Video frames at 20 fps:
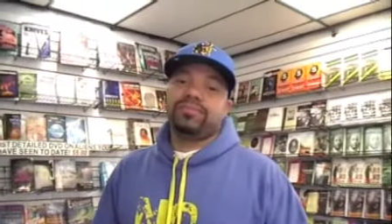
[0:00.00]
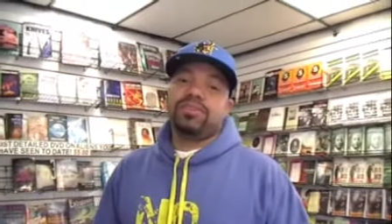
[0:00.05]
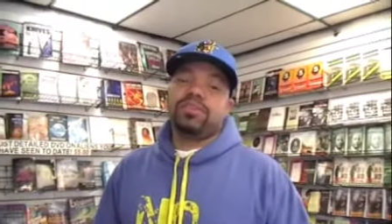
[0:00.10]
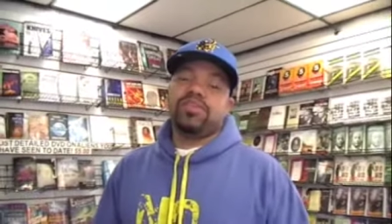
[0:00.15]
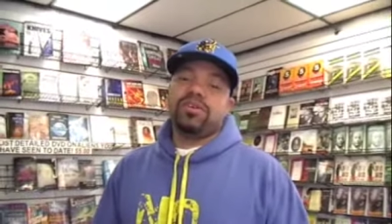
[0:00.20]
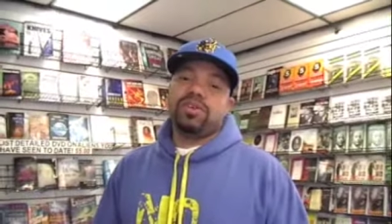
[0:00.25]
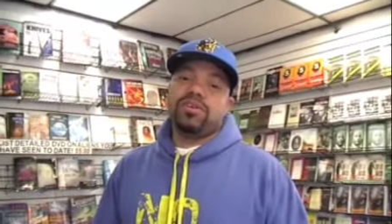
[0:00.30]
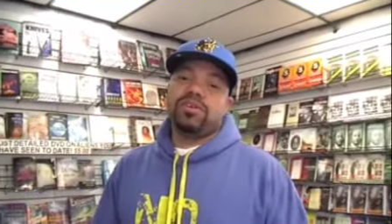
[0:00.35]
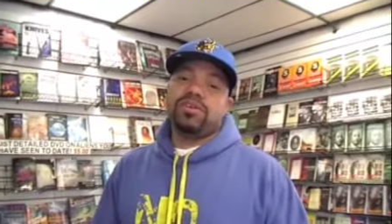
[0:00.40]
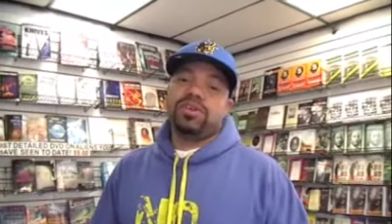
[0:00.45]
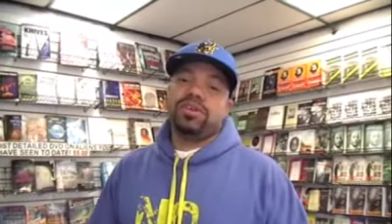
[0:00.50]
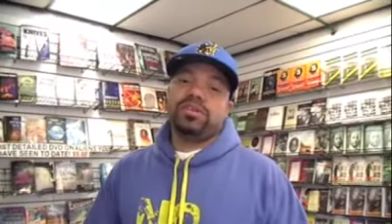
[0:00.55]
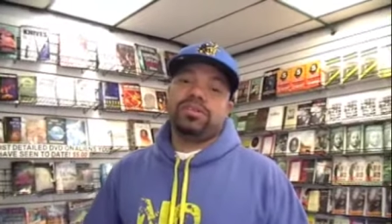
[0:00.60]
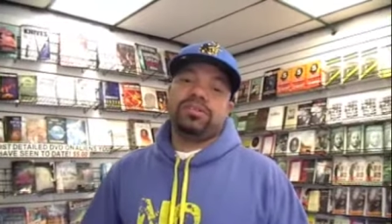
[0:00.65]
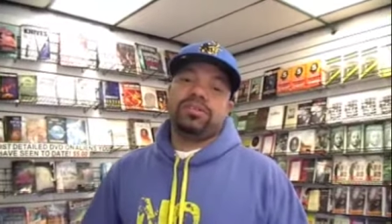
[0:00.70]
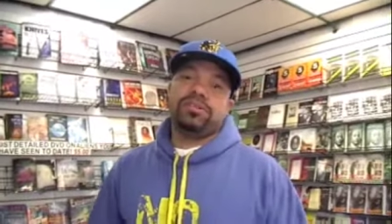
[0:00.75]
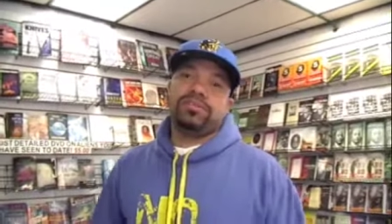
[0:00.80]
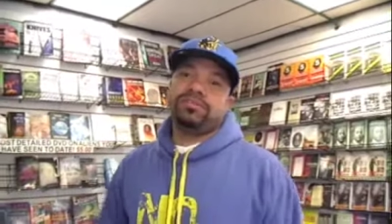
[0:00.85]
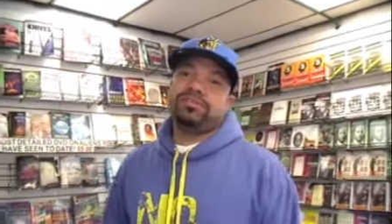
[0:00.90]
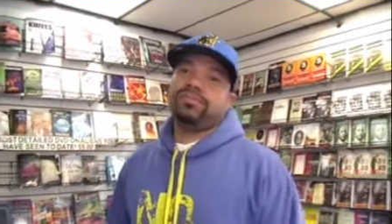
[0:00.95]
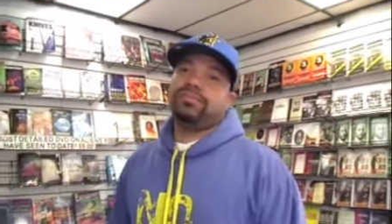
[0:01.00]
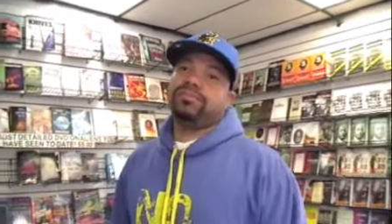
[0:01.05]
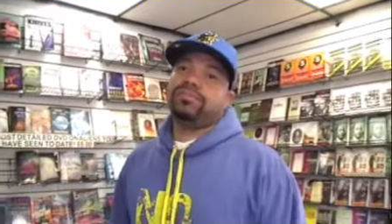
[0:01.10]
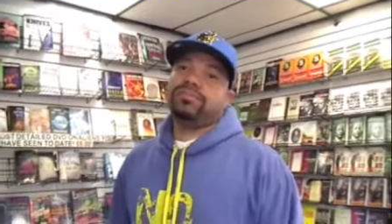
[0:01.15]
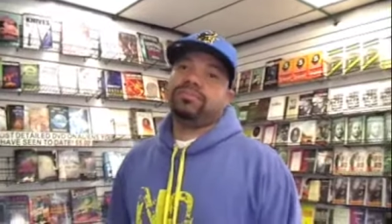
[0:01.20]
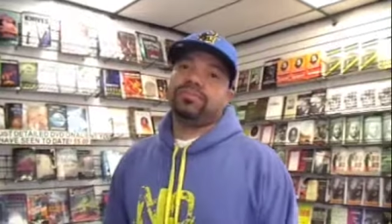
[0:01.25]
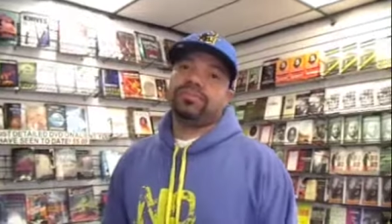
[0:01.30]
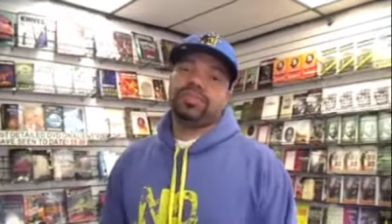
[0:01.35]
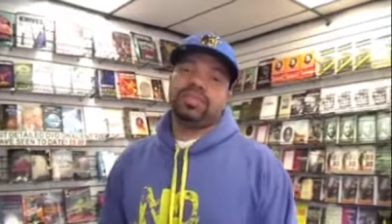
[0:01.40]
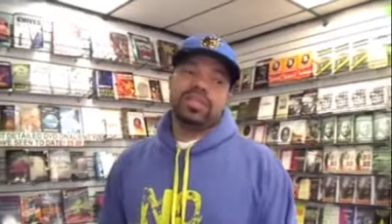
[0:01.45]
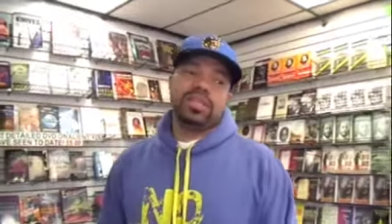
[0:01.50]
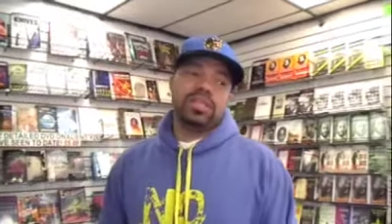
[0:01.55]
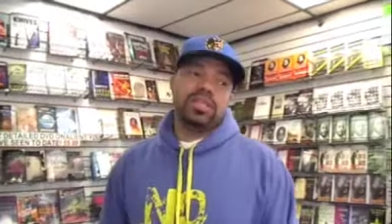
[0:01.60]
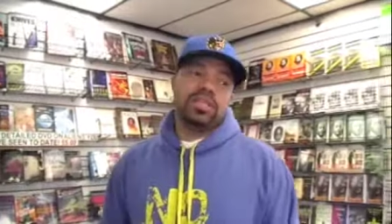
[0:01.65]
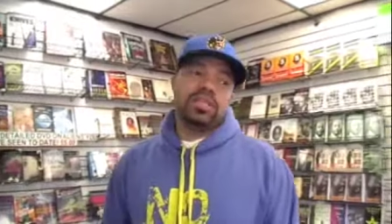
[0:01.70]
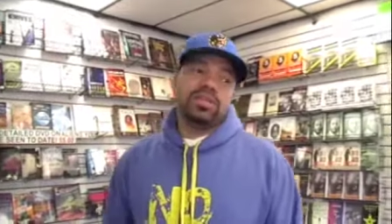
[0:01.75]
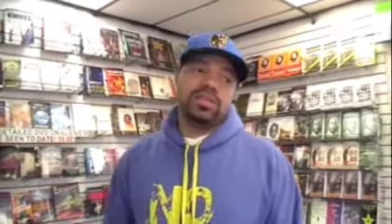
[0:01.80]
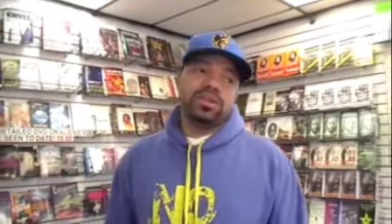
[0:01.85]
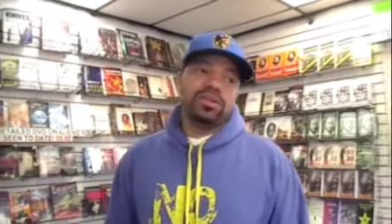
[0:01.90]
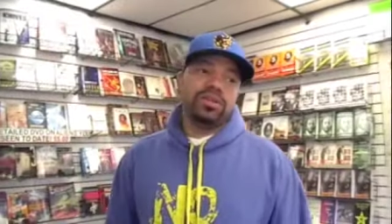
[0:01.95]
30. 30 books are
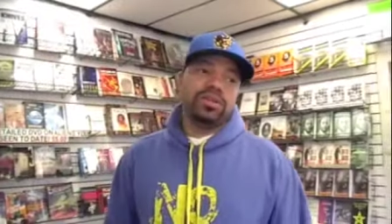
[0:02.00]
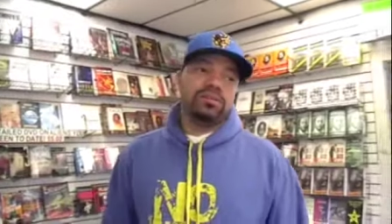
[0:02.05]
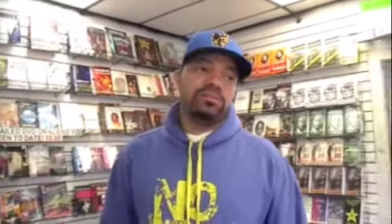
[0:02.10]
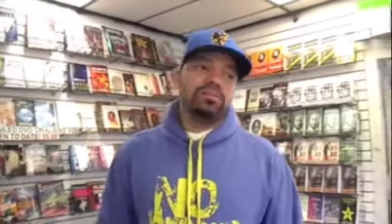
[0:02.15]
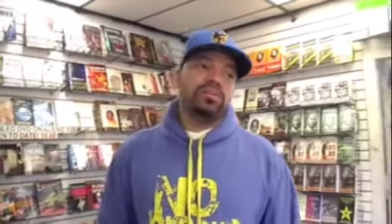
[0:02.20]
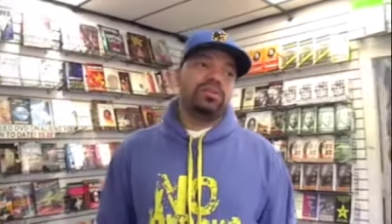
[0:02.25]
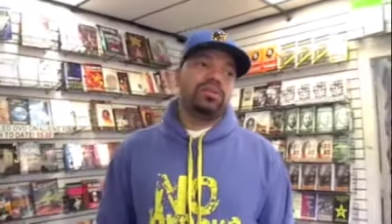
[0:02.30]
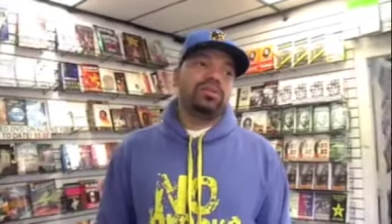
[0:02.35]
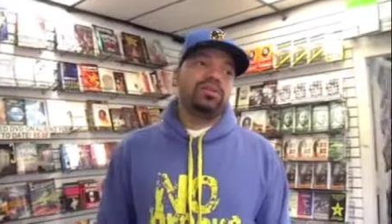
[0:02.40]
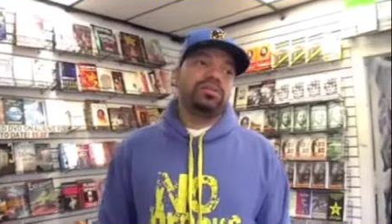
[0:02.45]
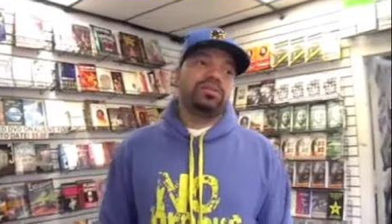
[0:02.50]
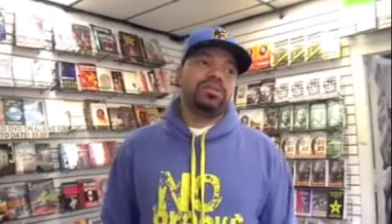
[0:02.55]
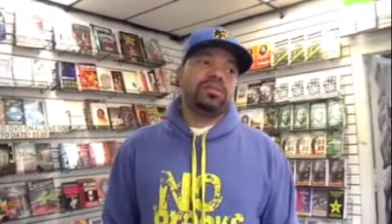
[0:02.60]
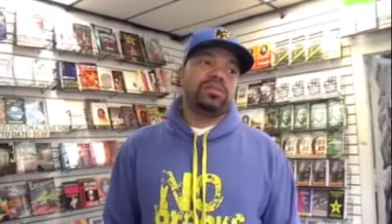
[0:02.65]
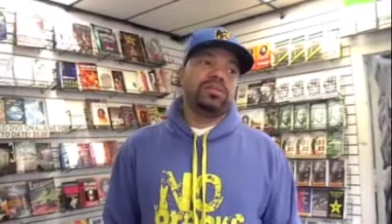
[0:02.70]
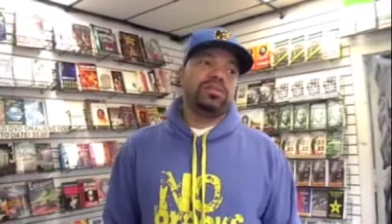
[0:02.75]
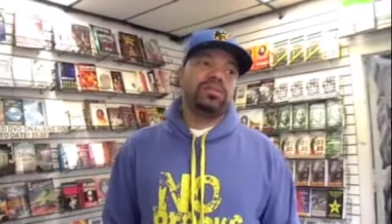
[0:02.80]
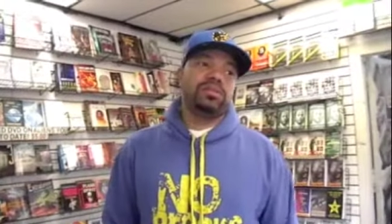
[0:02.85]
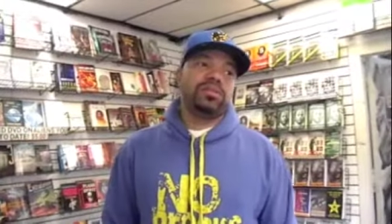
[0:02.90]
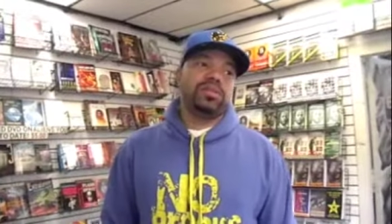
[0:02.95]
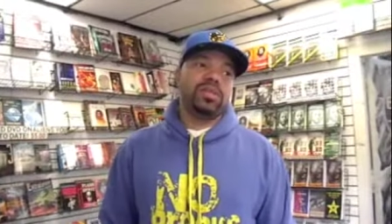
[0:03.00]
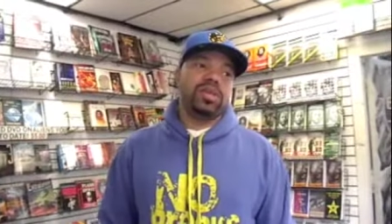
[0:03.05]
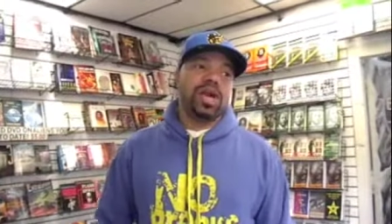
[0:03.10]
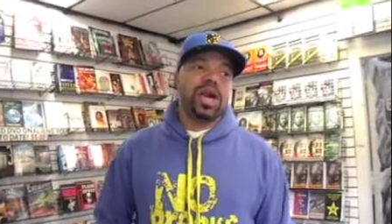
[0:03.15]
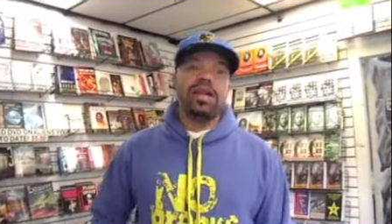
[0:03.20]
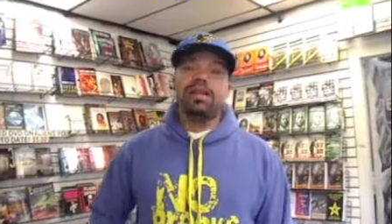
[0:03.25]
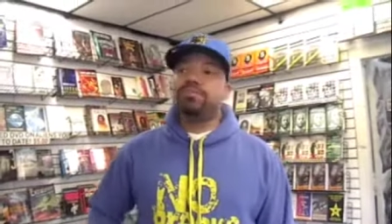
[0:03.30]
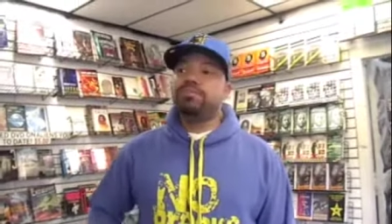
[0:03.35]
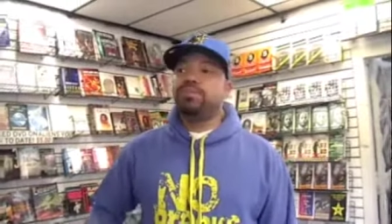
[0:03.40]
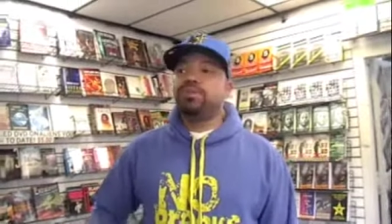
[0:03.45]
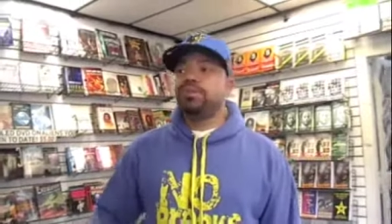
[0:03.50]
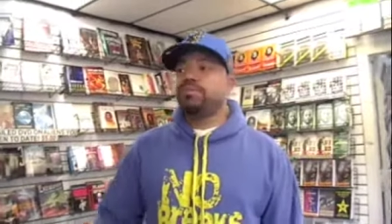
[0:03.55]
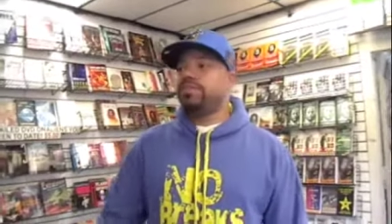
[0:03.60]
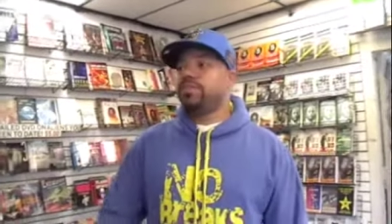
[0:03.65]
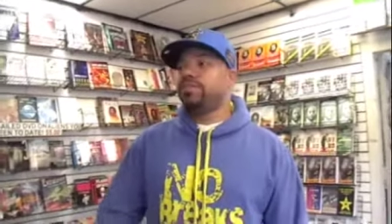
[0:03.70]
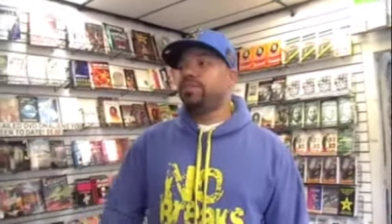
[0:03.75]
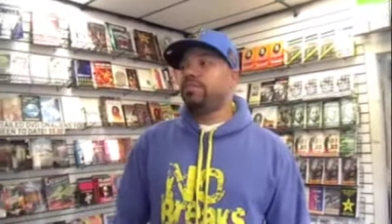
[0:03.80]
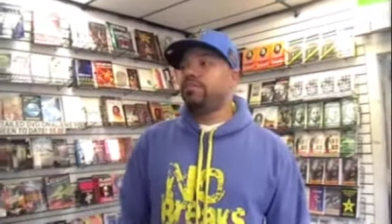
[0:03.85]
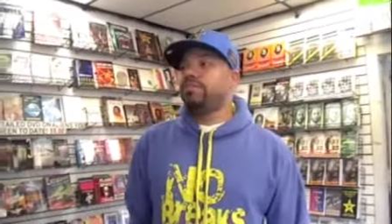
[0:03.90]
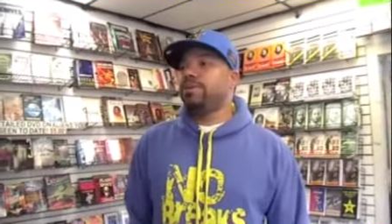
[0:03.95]
published? 30 books. Wow. I didn't put the
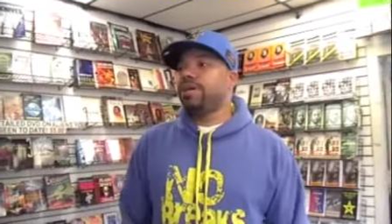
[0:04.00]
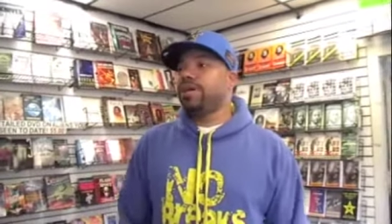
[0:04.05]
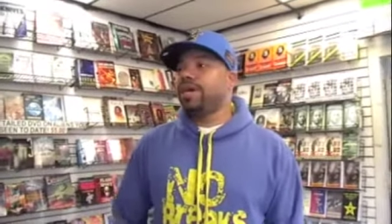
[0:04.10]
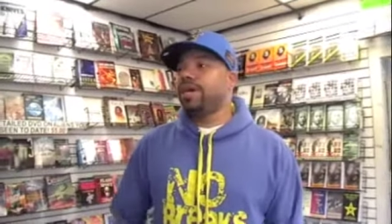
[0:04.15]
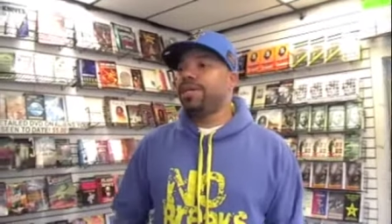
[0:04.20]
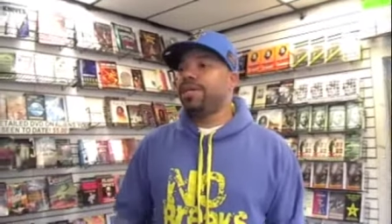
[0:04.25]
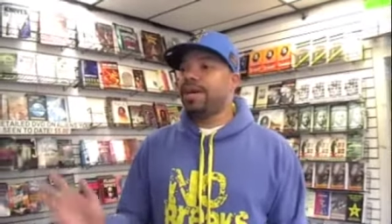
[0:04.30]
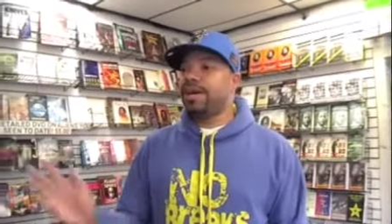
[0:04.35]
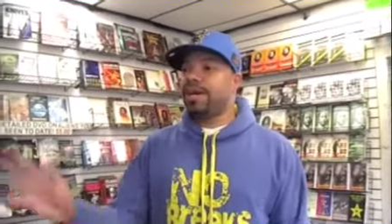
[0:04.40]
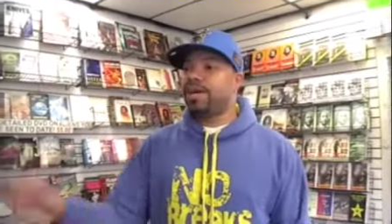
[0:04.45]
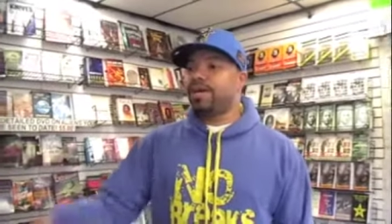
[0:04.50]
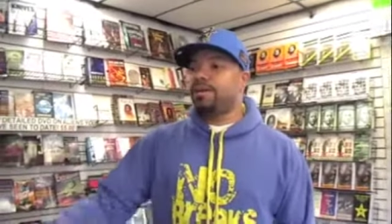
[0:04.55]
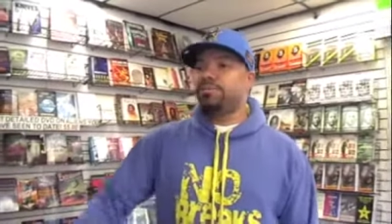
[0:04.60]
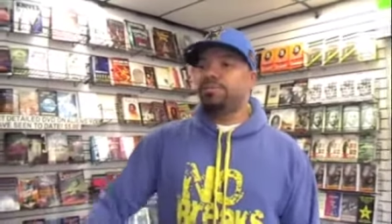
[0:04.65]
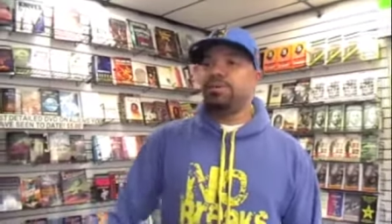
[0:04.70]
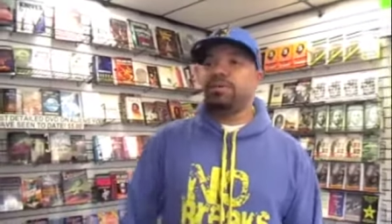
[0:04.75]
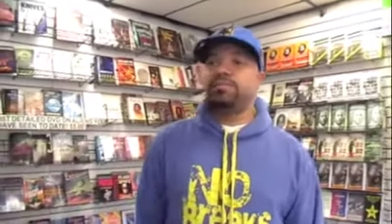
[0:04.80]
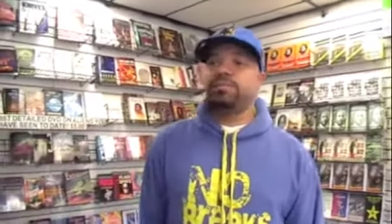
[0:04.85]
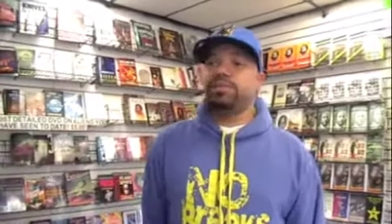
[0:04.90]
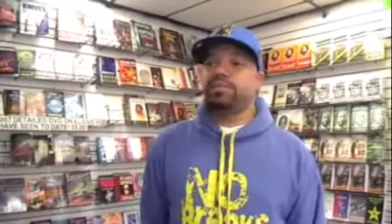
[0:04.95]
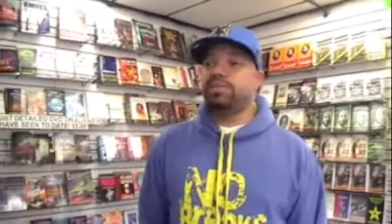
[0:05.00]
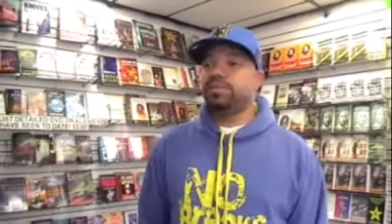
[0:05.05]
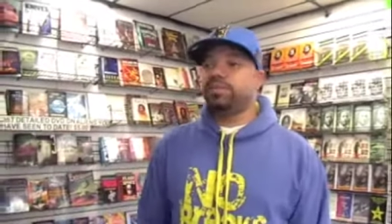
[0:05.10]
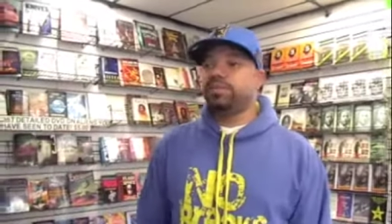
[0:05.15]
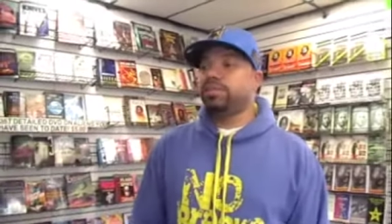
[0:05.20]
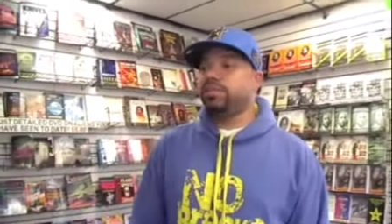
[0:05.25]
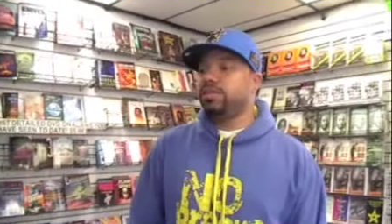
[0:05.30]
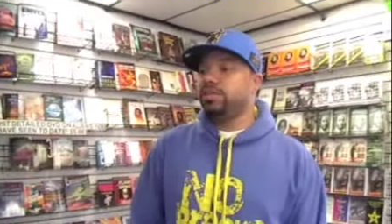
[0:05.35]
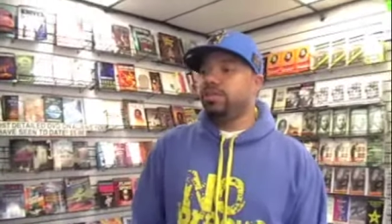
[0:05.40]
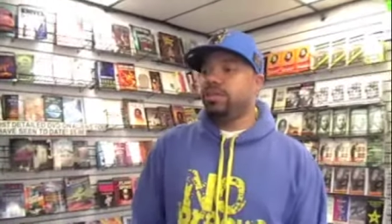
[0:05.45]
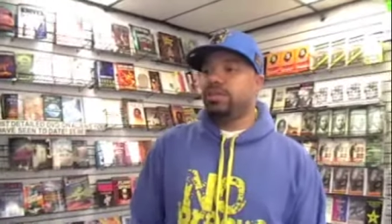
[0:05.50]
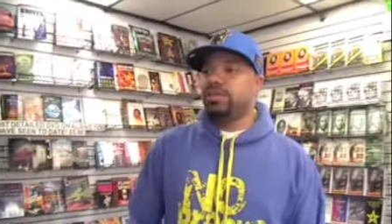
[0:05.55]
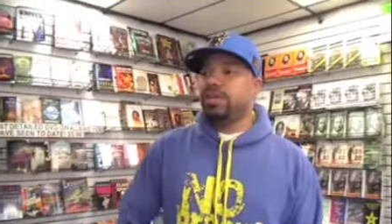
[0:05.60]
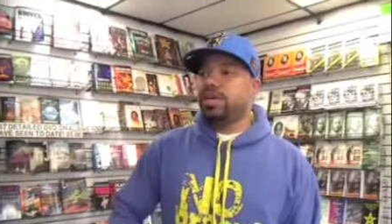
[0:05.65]
rest of them out. I got nine I published. Okay.